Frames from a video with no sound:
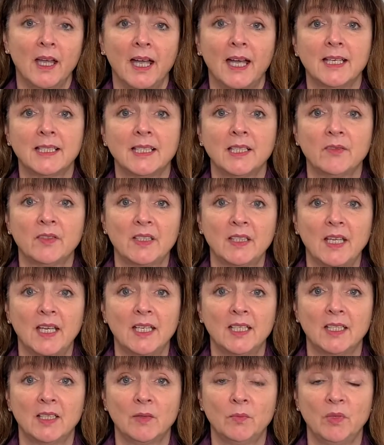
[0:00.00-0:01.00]
As I've
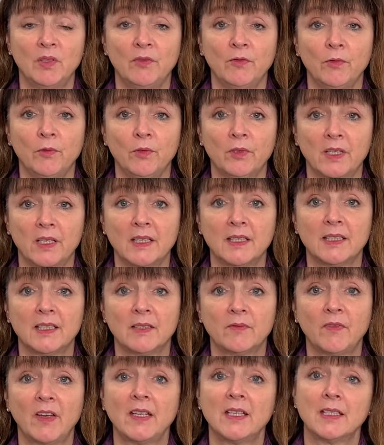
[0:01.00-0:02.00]
said before, it
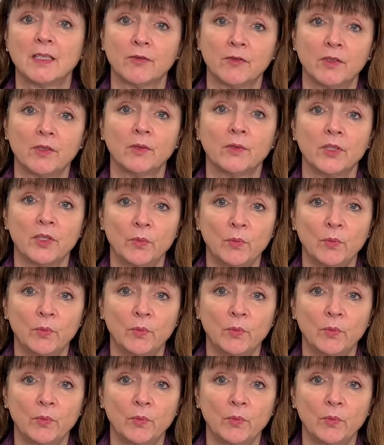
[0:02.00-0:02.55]
is very difficult